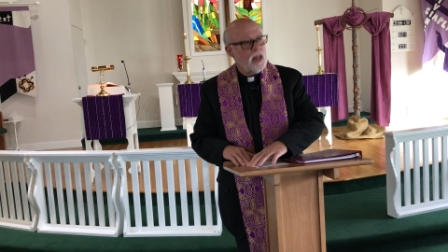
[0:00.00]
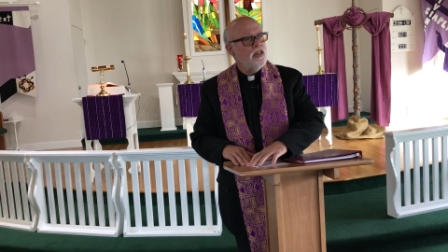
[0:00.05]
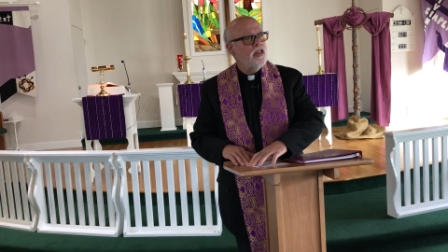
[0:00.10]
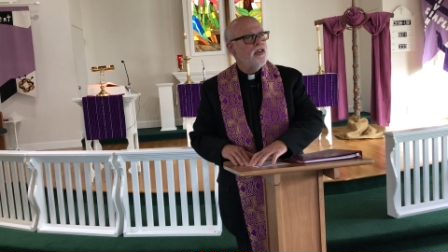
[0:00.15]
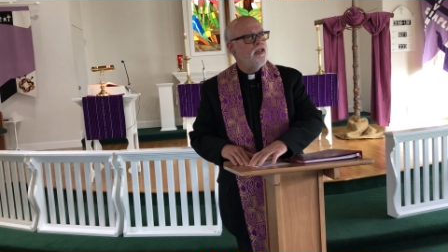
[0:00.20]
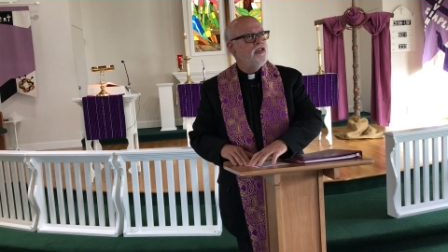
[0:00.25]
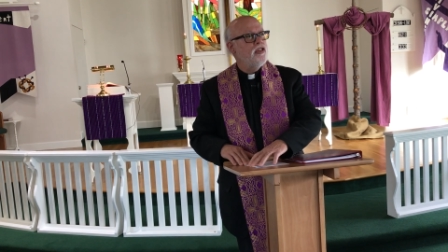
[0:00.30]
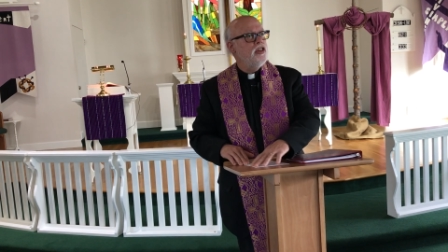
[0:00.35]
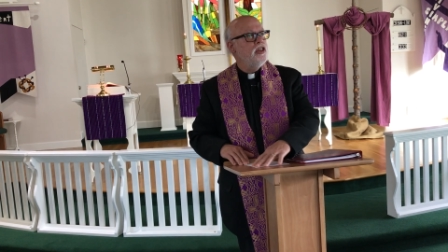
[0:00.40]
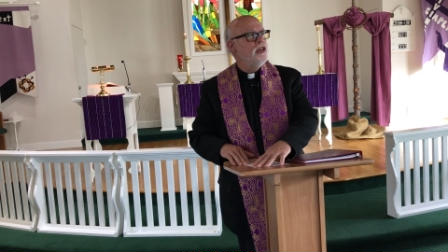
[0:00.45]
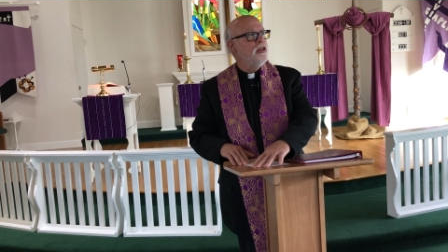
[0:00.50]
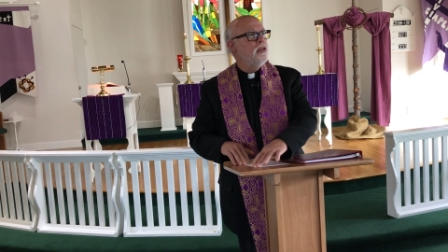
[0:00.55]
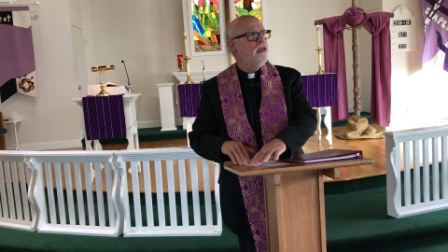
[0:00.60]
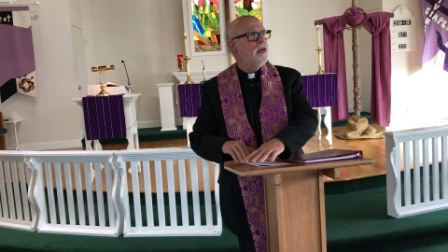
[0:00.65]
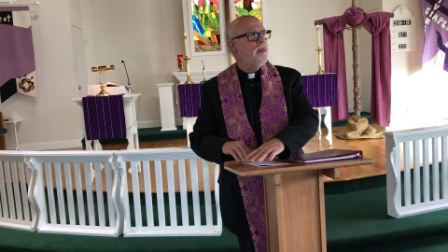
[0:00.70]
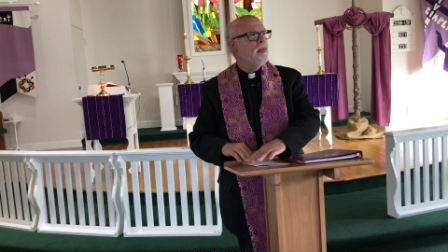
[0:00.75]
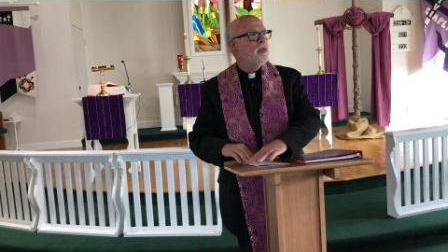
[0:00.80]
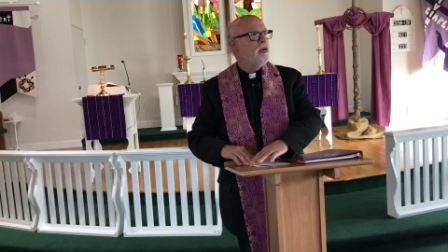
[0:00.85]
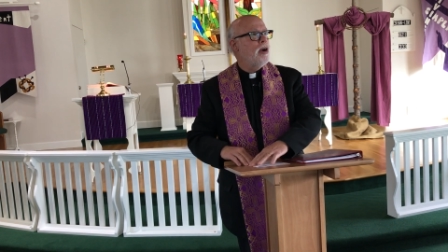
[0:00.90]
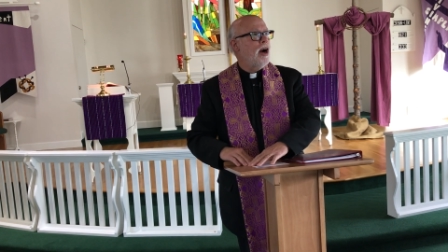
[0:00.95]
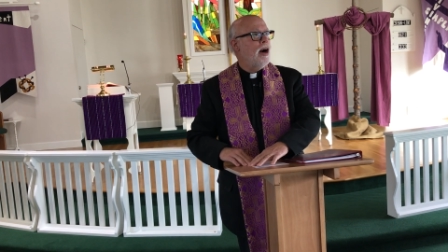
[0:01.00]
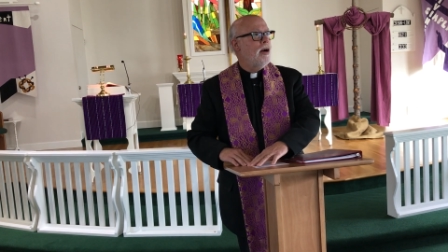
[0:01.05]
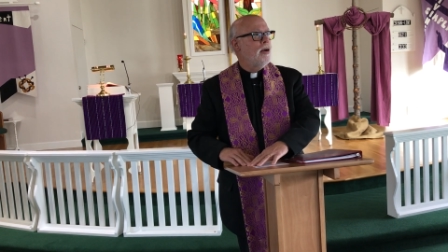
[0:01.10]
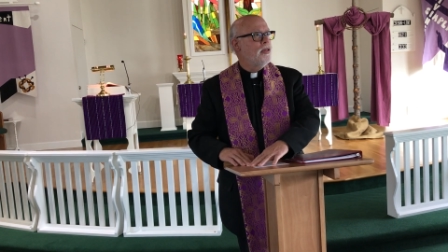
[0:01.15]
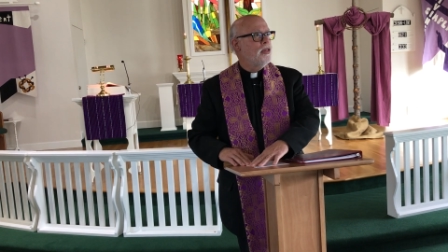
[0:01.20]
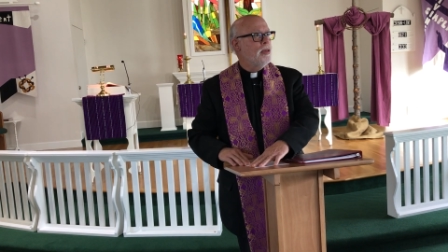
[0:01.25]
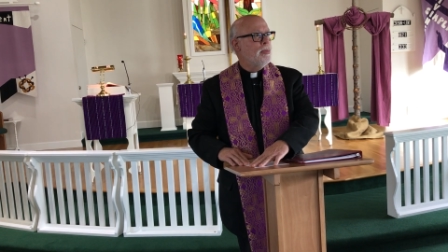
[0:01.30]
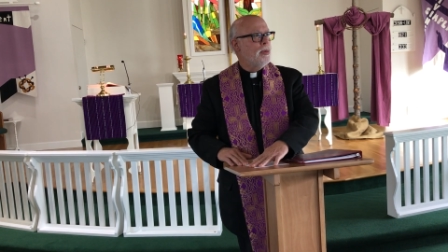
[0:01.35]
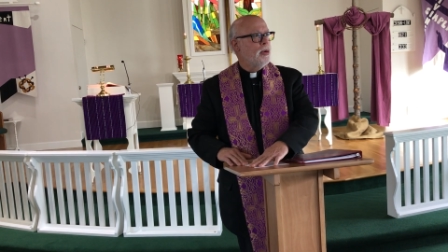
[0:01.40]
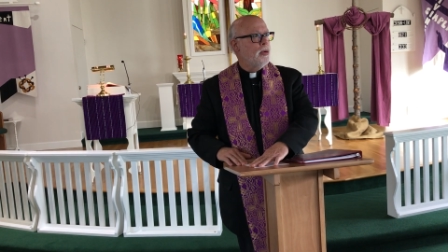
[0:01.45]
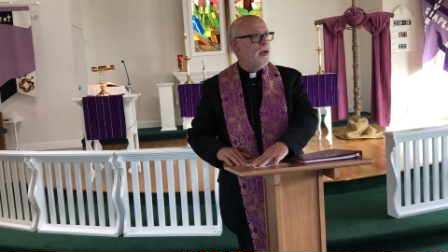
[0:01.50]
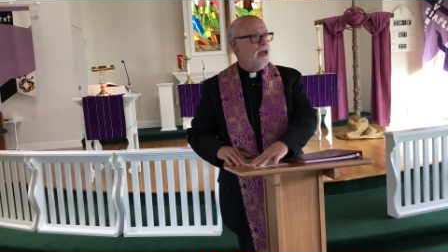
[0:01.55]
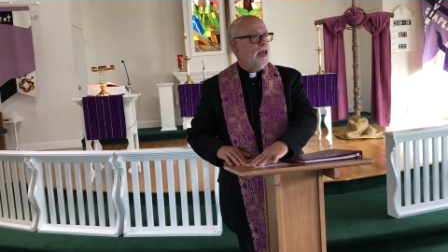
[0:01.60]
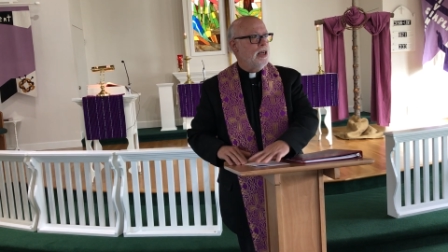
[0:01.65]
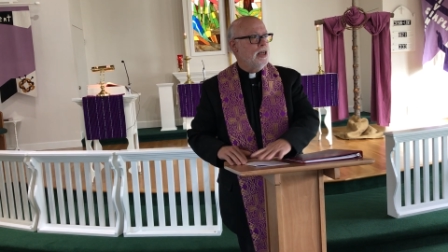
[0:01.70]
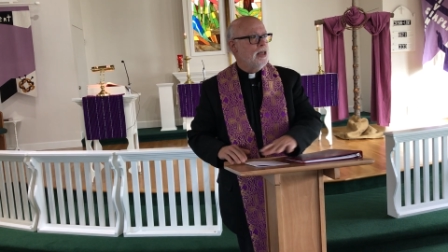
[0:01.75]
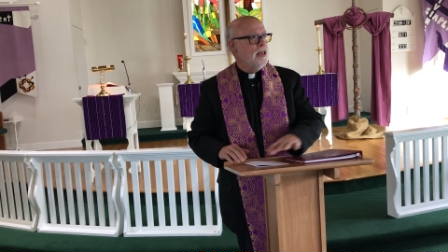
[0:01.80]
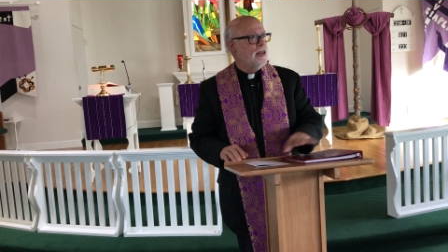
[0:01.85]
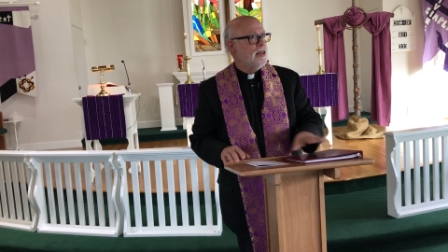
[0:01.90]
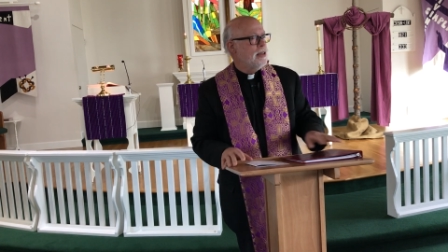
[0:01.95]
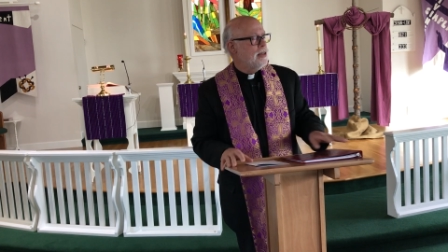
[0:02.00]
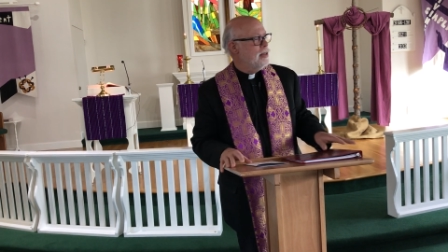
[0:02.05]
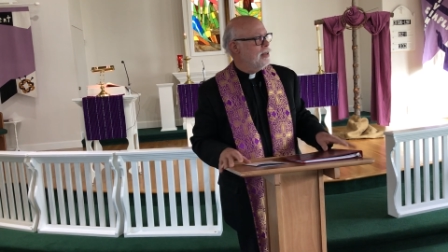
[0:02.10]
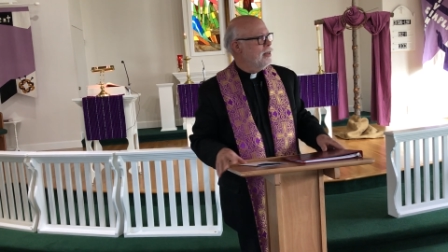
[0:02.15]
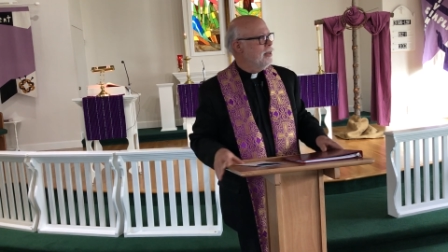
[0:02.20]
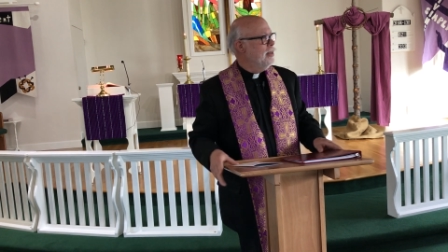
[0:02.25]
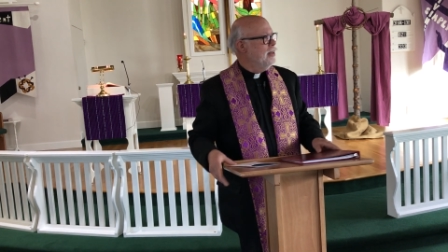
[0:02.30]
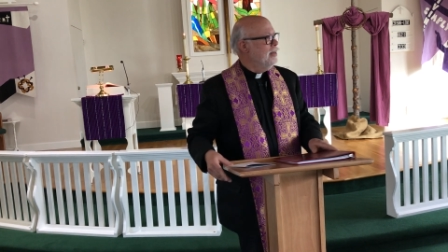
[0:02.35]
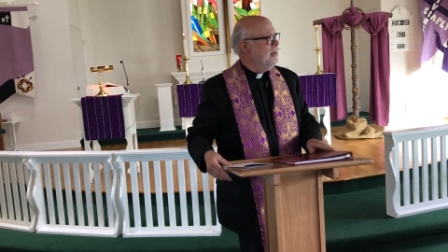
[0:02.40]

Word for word: the few, the proud, the Marines.